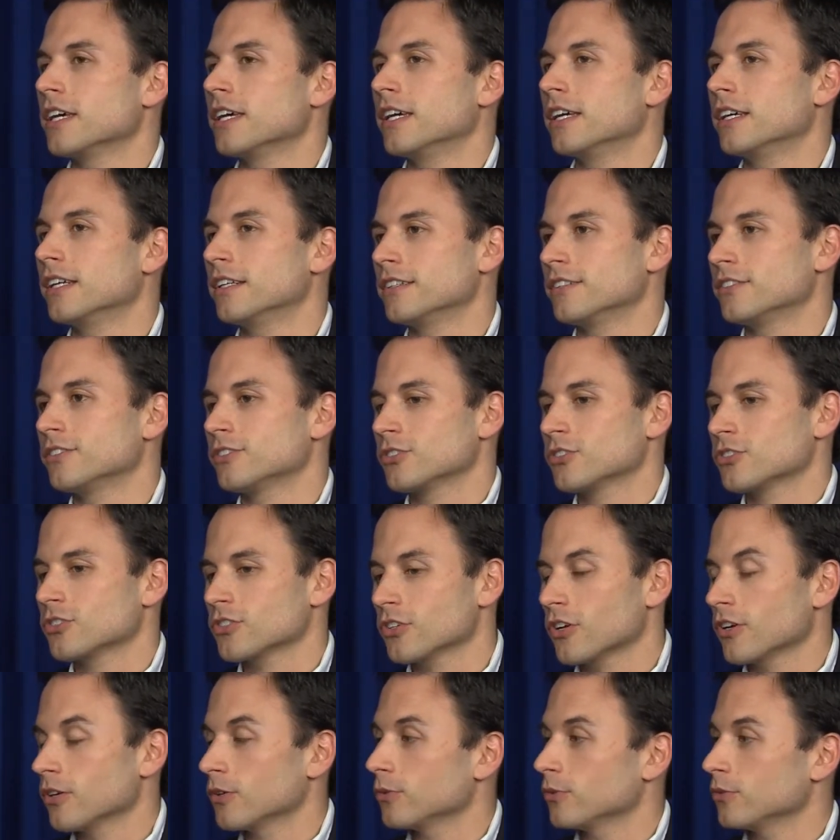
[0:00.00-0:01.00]
And to
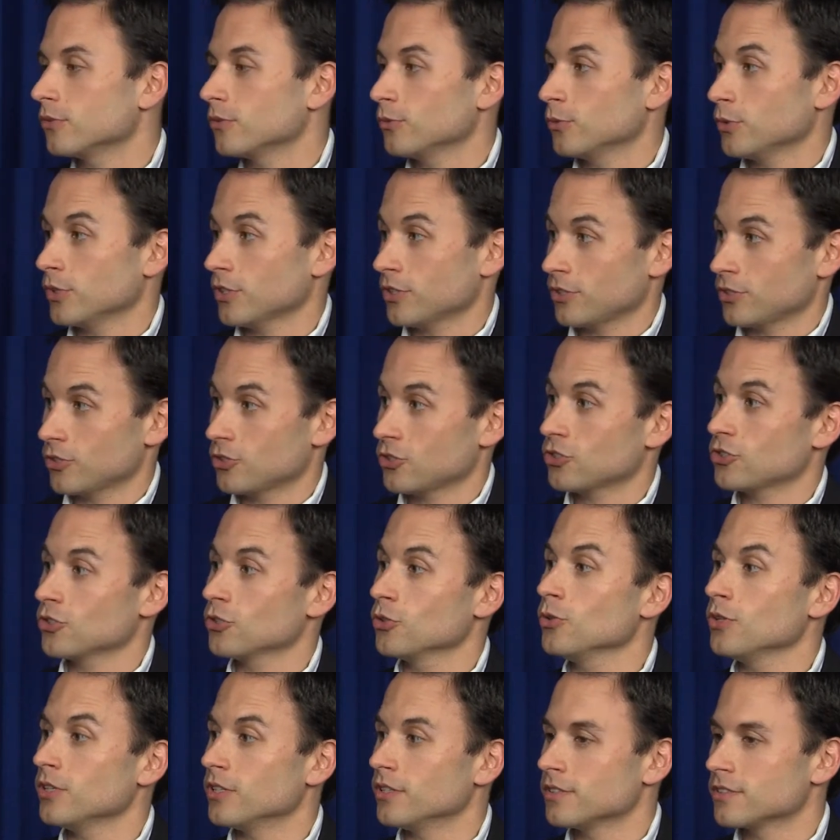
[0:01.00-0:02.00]
start with the
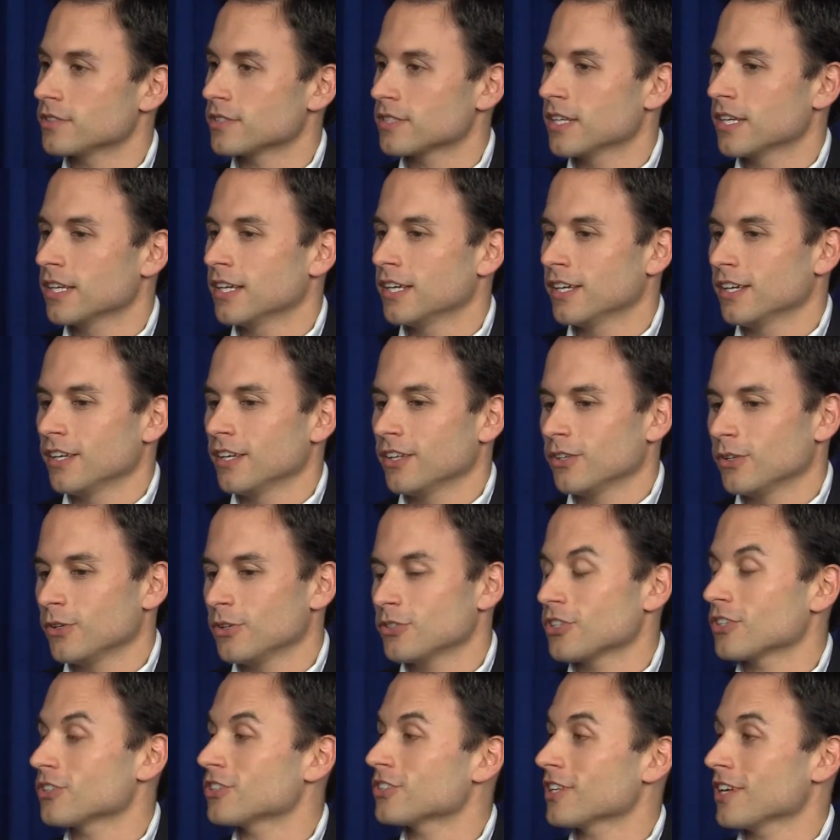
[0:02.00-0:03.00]
students, there
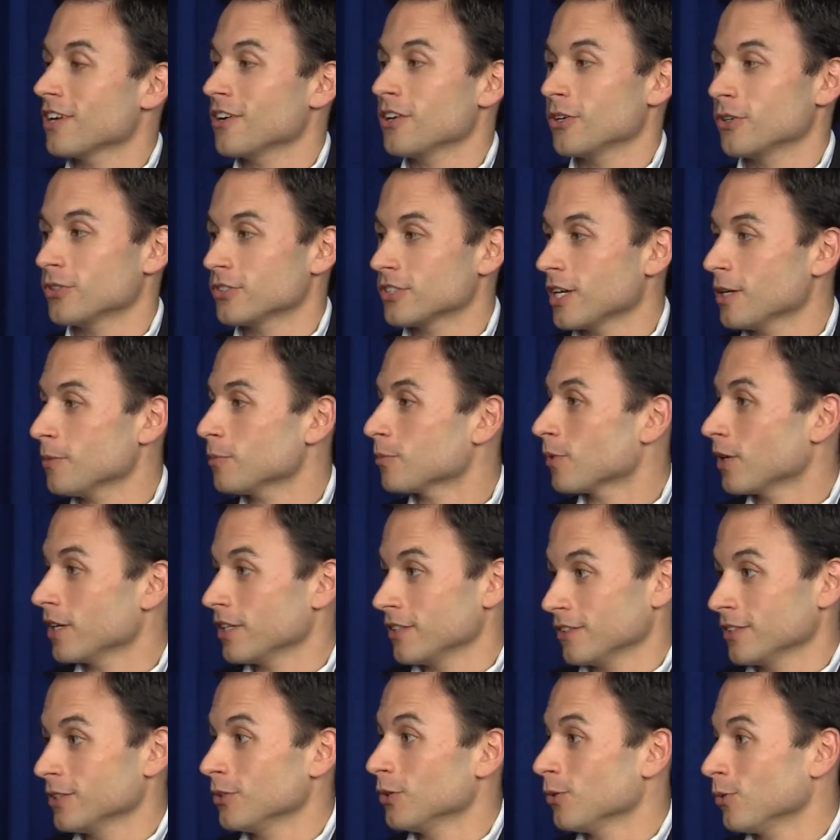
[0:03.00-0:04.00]
is a stereotype,
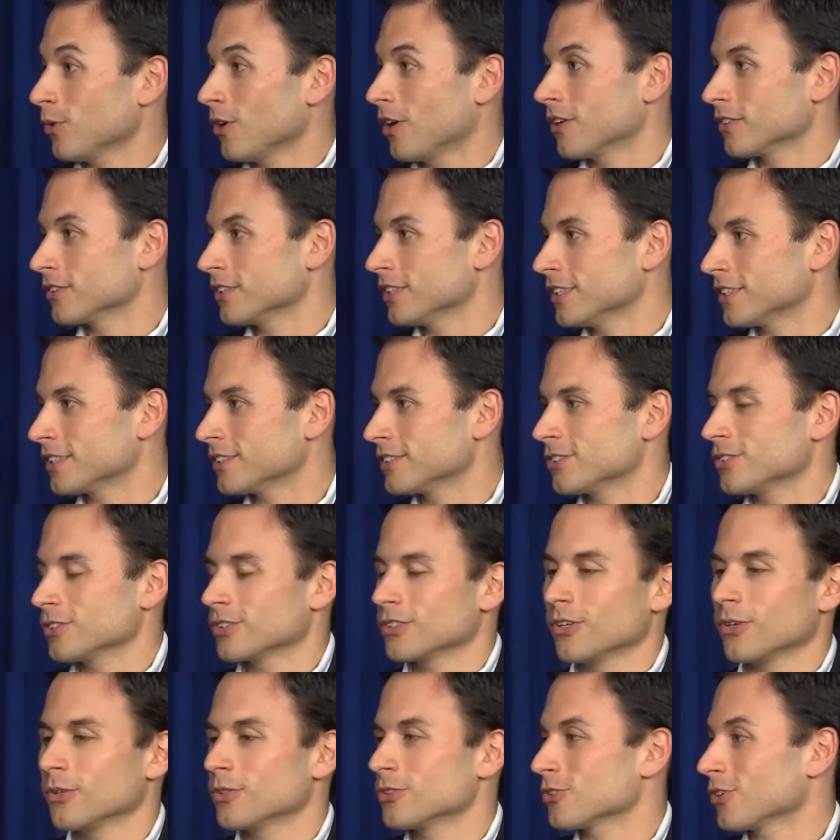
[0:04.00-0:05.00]
rightly or wrongly, because you
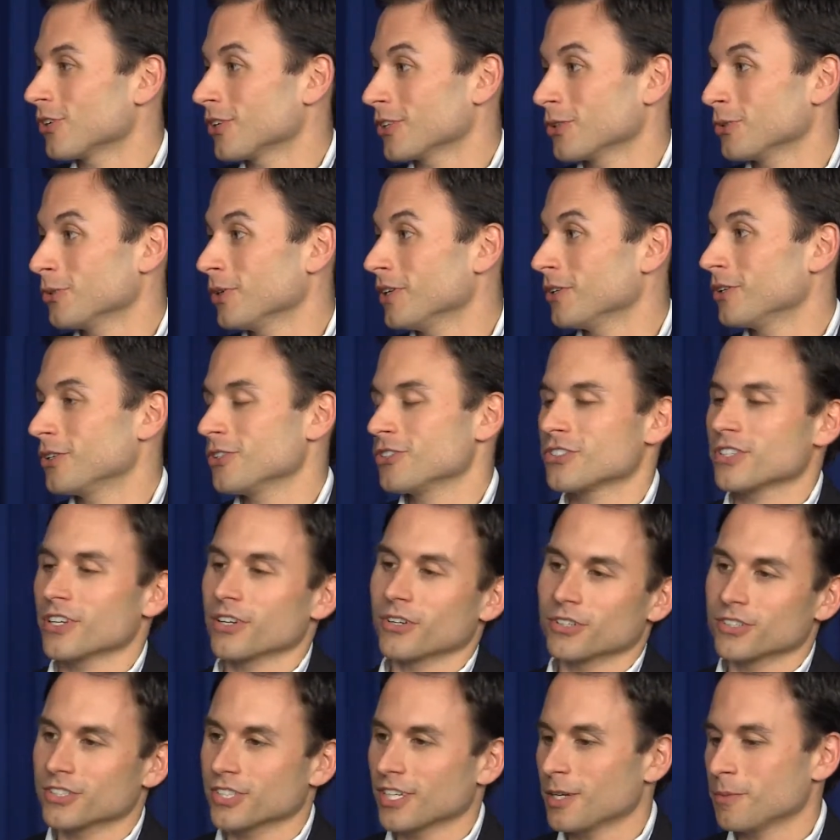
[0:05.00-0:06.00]
can always argue whether a
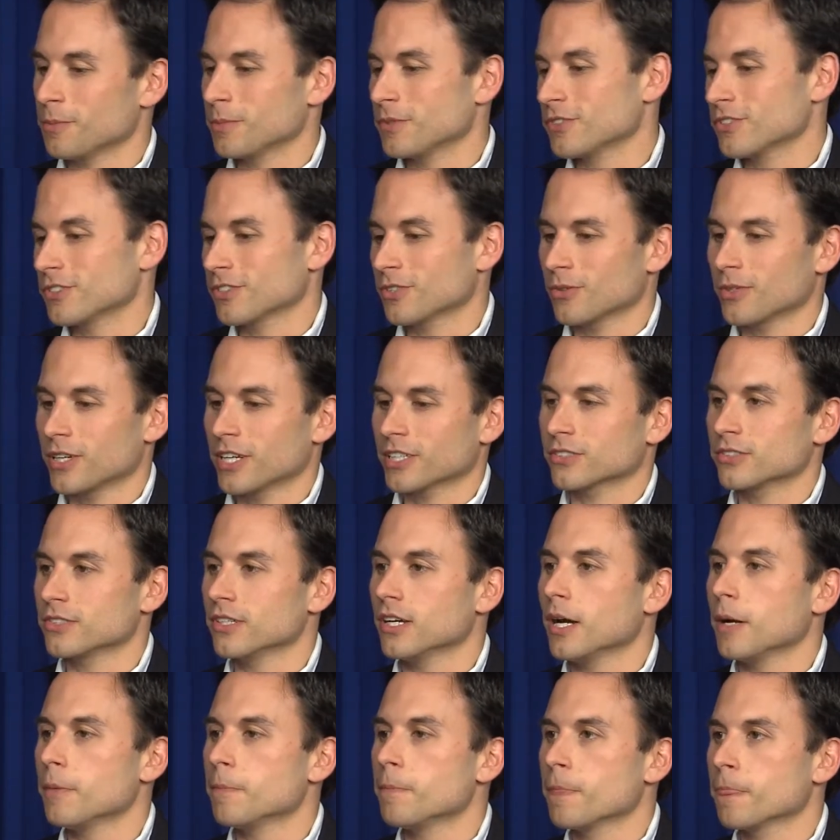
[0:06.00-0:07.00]
stereotype is correct or
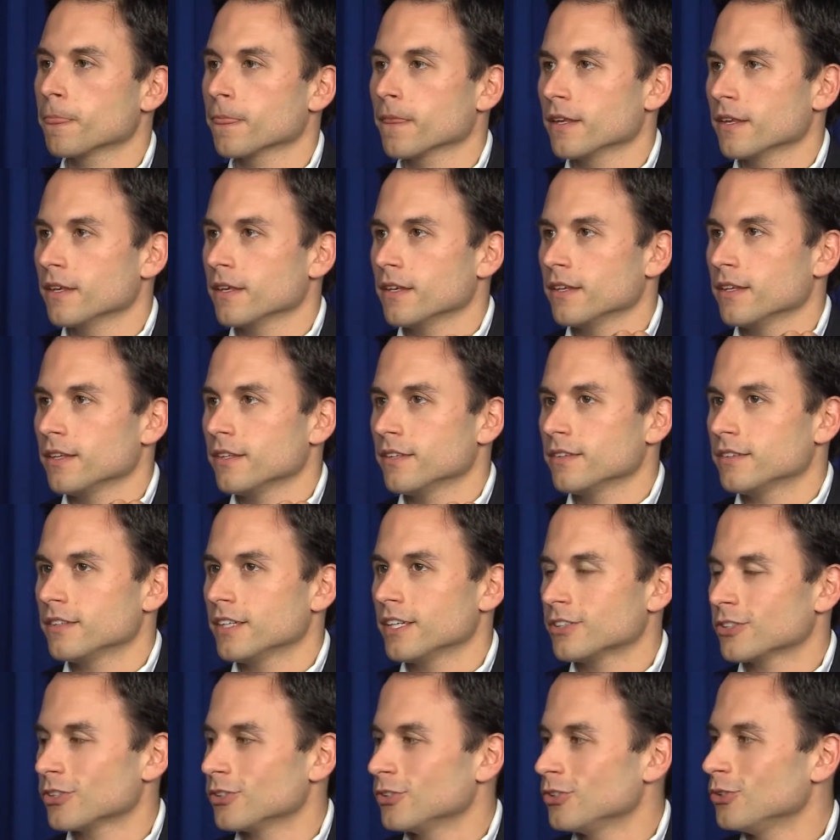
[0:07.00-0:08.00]
not,
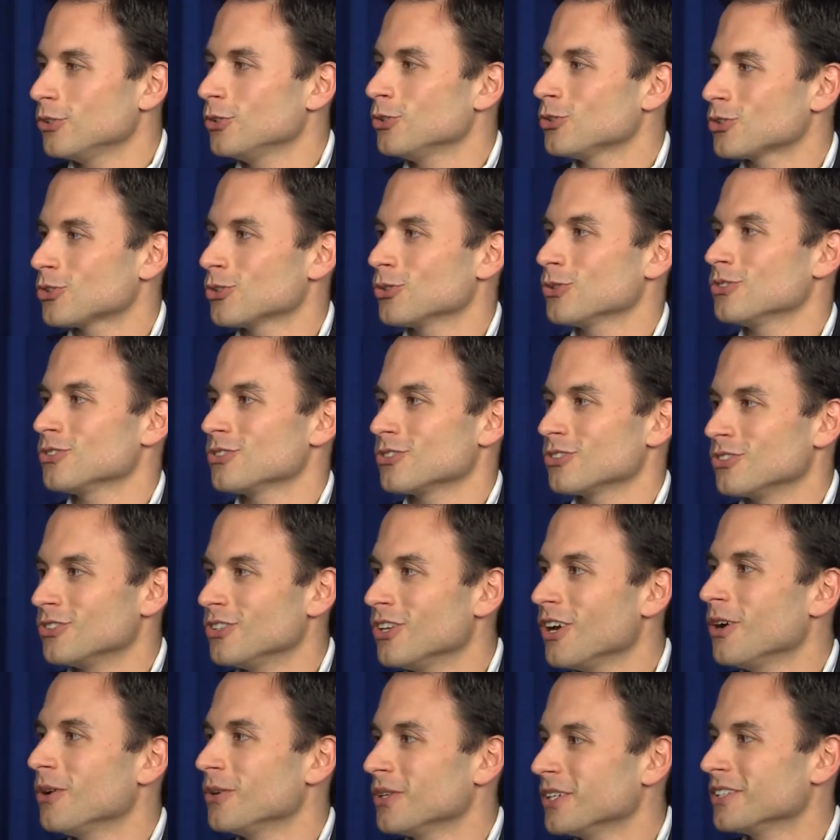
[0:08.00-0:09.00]
that the new students
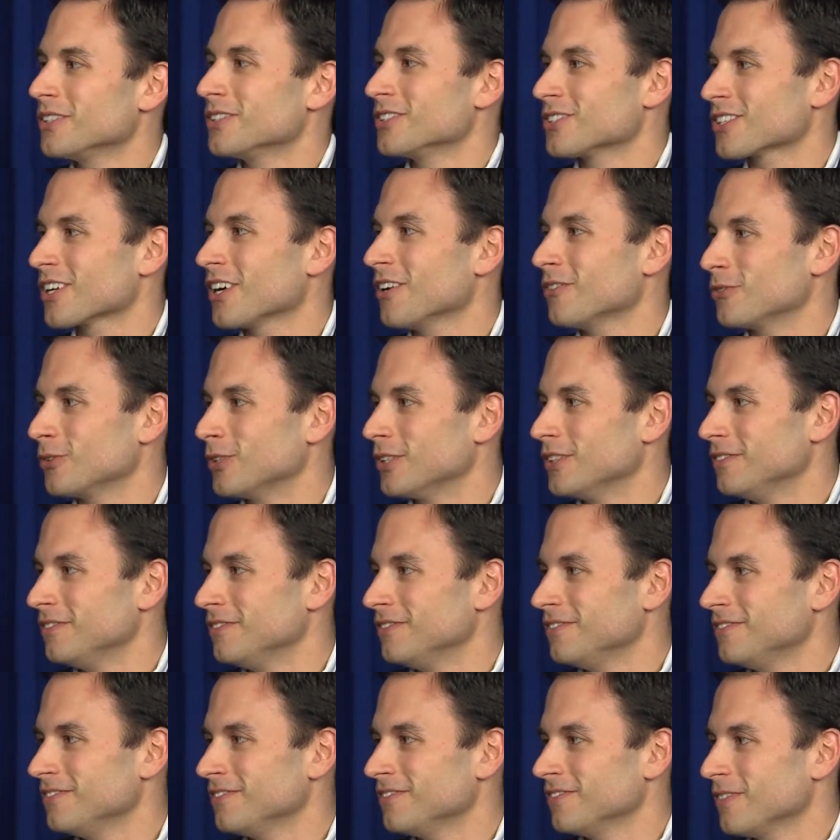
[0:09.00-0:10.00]
know e-discovery
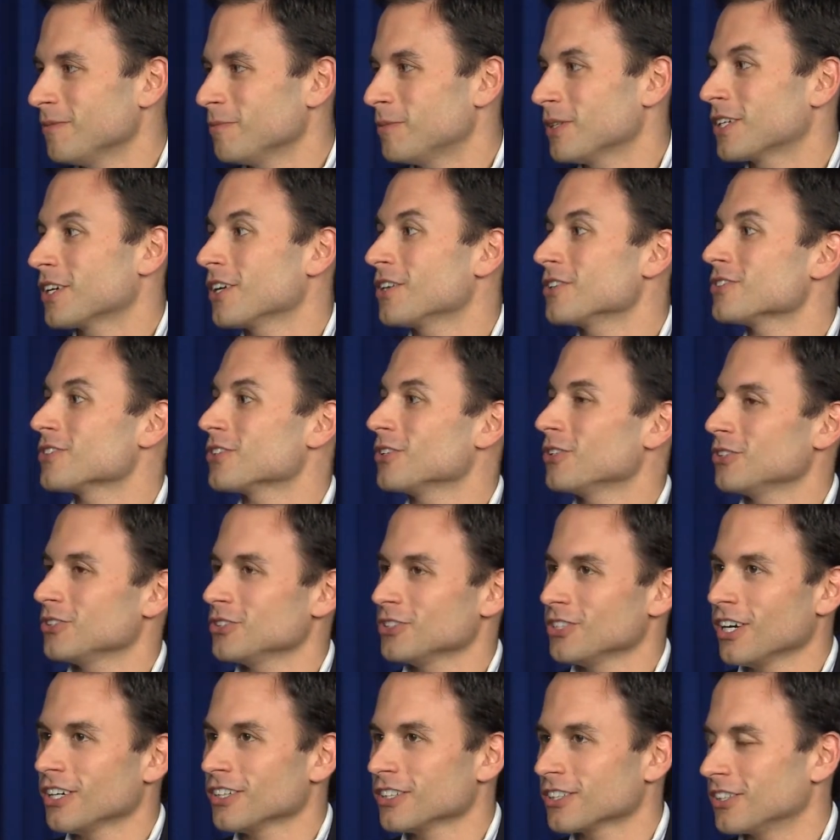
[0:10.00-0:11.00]
because really?
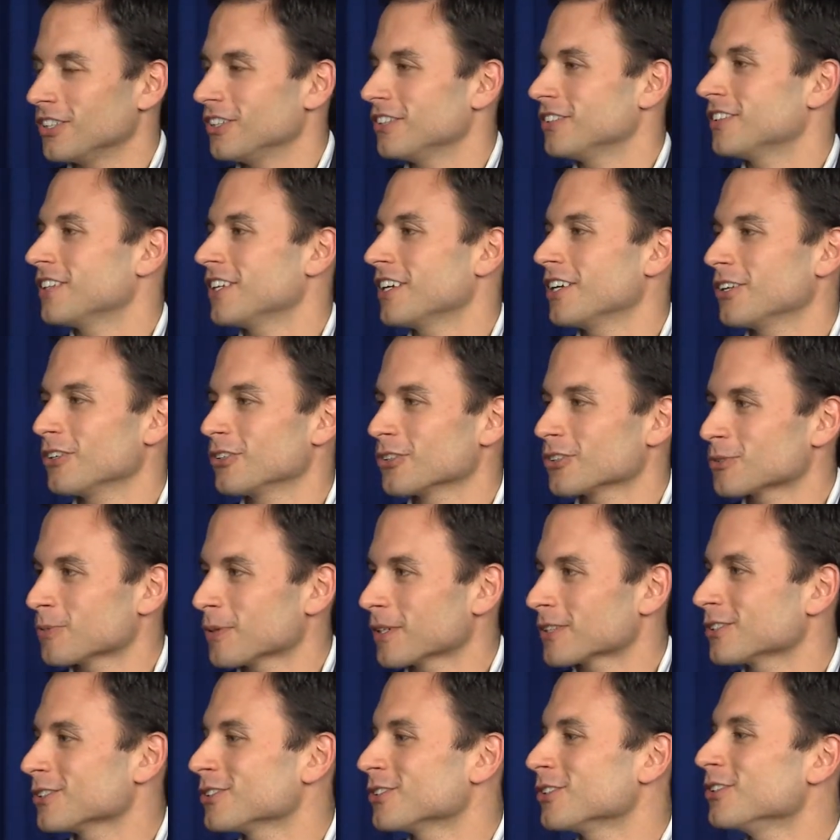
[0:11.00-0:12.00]
they're younger. They are
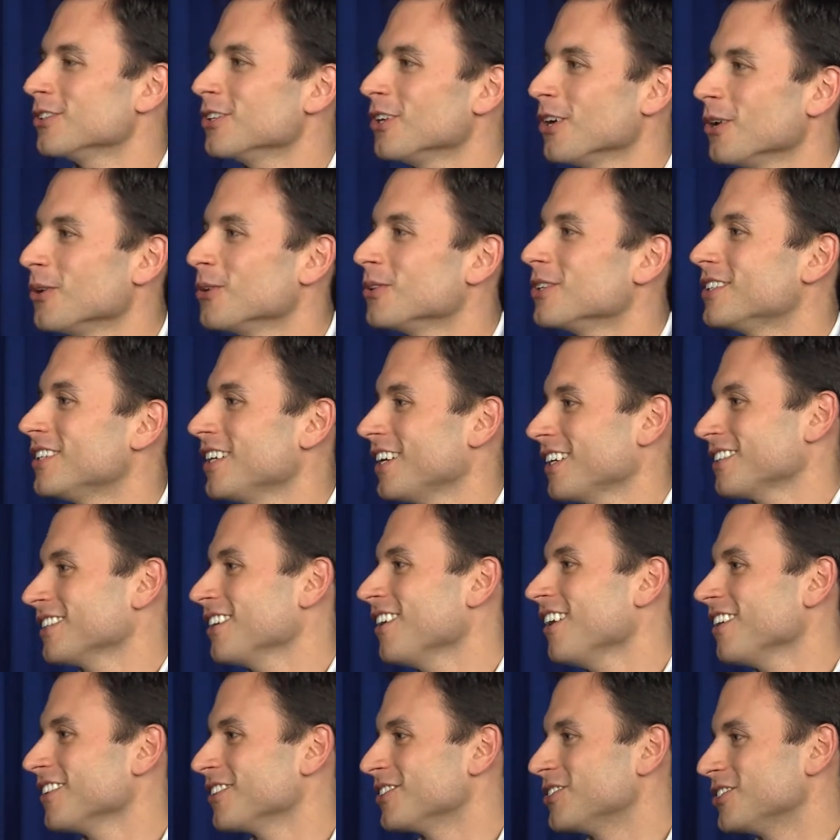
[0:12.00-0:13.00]
expected to know the
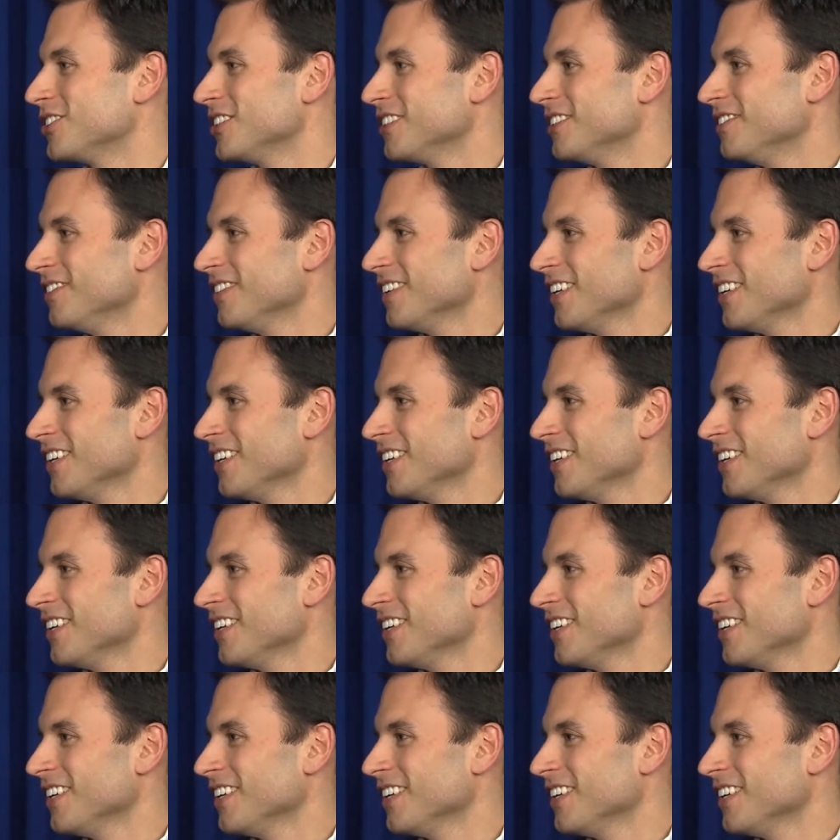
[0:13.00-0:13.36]
technology.